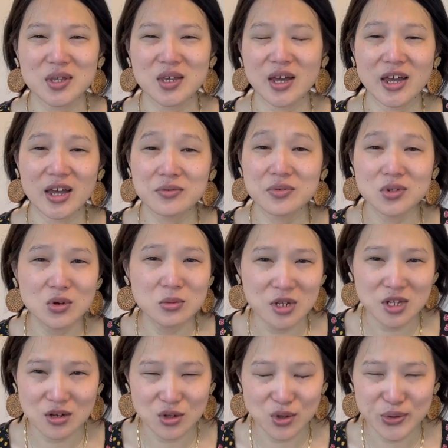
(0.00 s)
Like, I have so
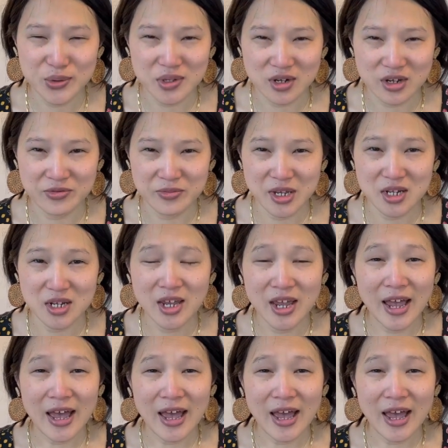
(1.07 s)
many clothes that I've made.